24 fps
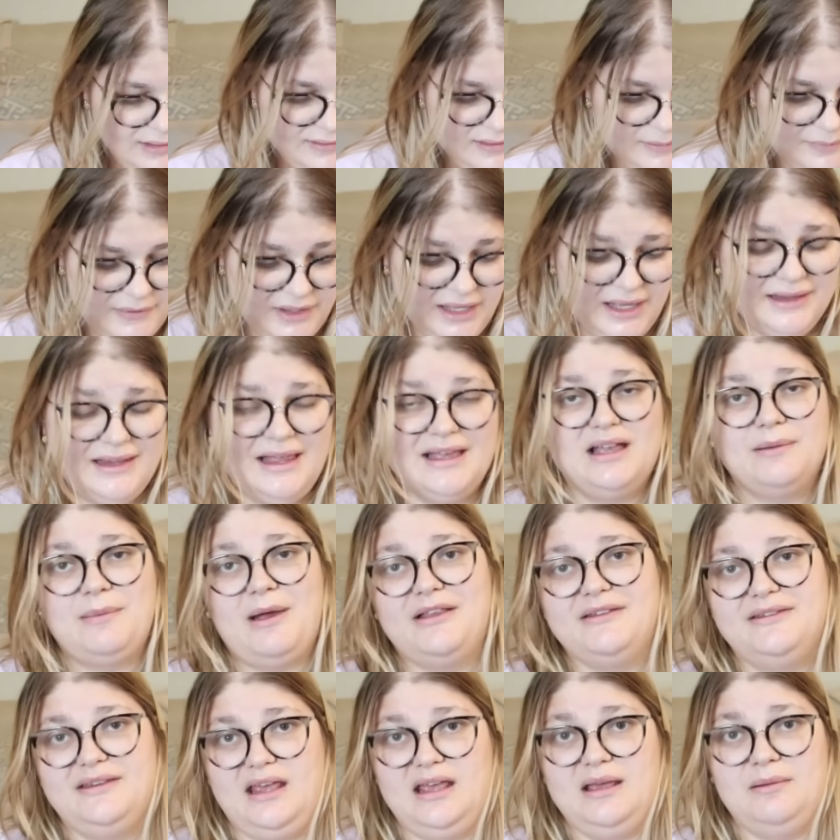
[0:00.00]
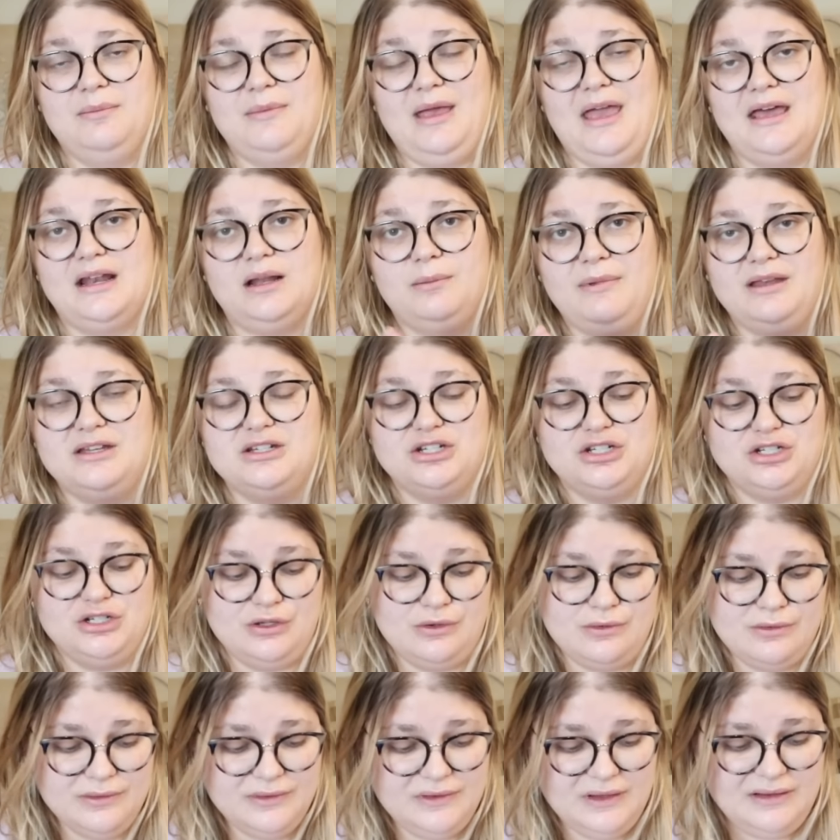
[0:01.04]
And something I like about Sam Edelman
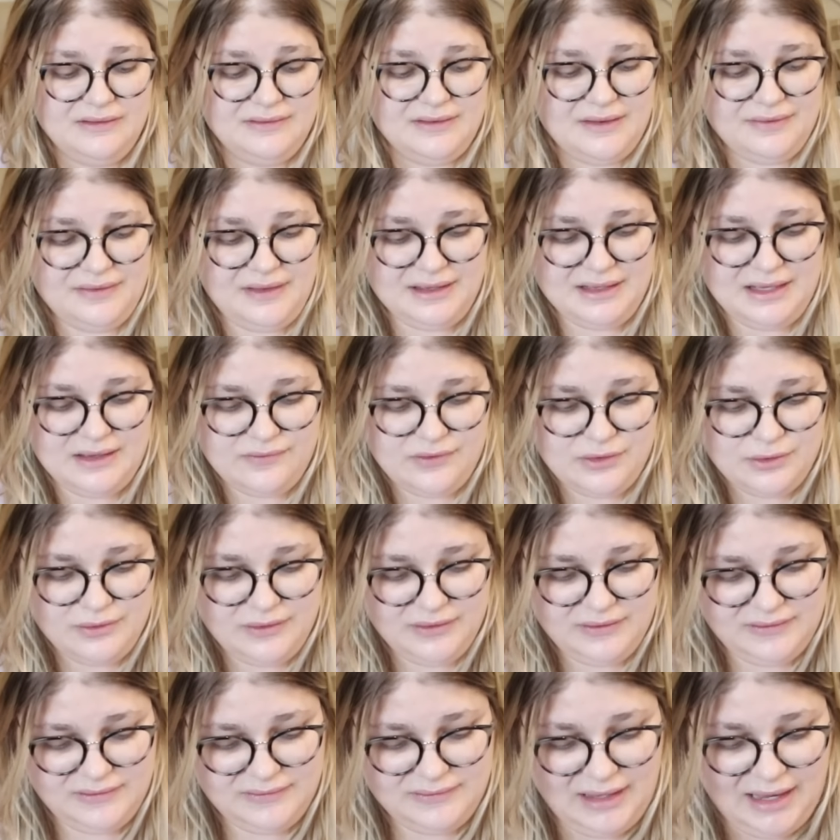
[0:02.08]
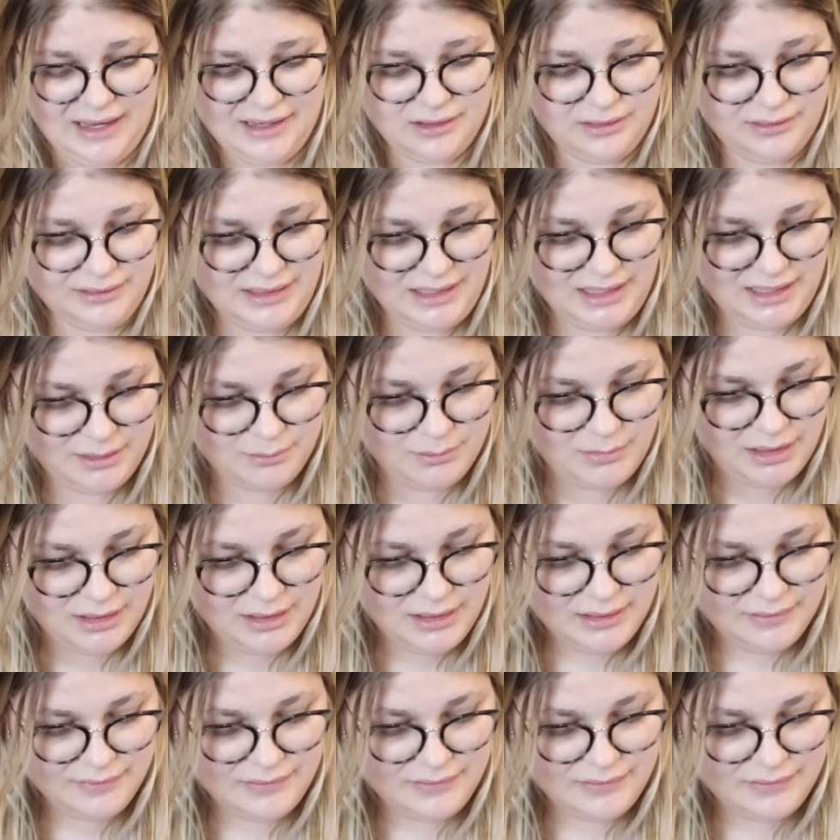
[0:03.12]
shoes is that they give you the style name.